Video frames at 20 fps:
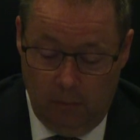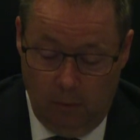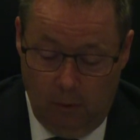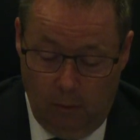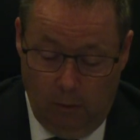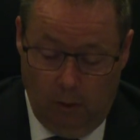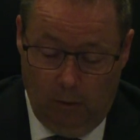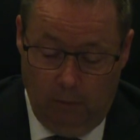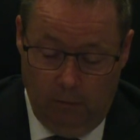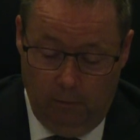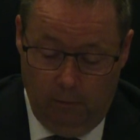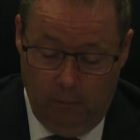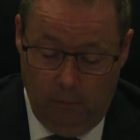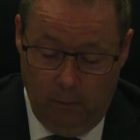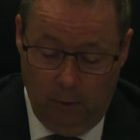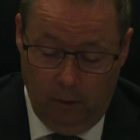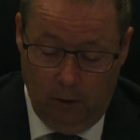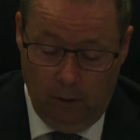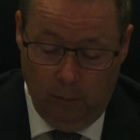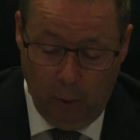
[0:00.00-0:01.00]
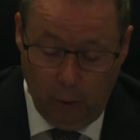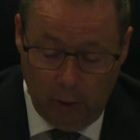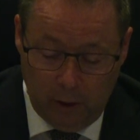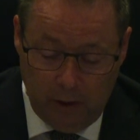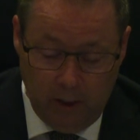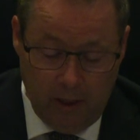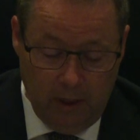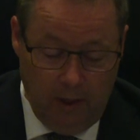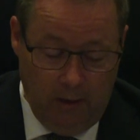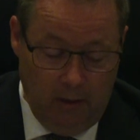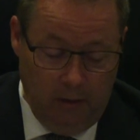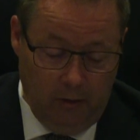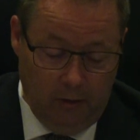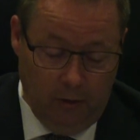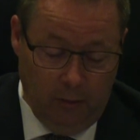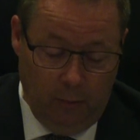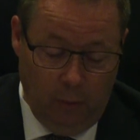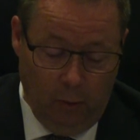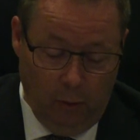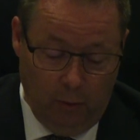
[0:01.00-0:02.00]
all, on a multi-year
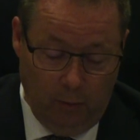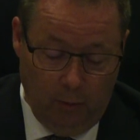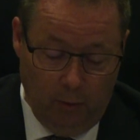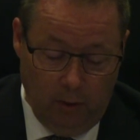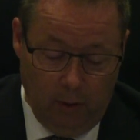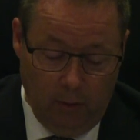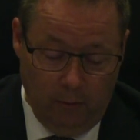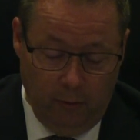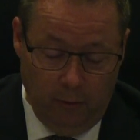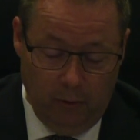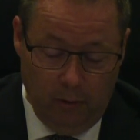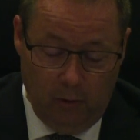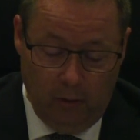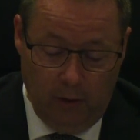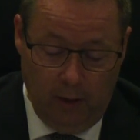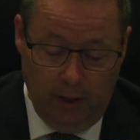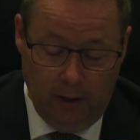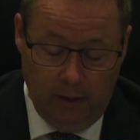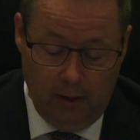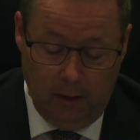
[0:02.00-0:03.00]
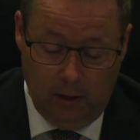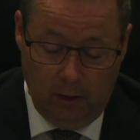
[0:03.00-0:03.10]
support program for Ukraine